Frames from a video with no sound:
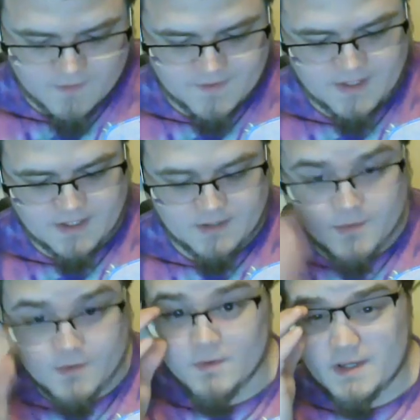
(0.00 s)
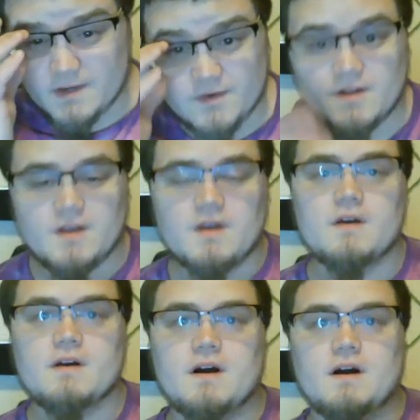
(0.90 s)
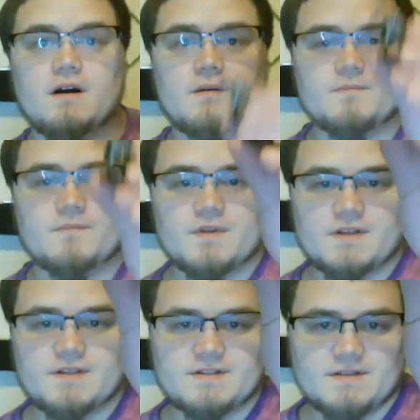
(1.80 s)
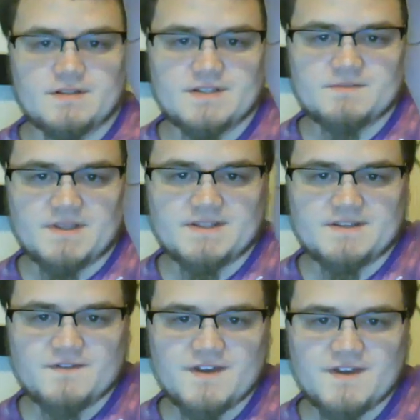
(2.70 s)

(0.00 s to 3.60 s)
all the time or whatever, because it's expensive.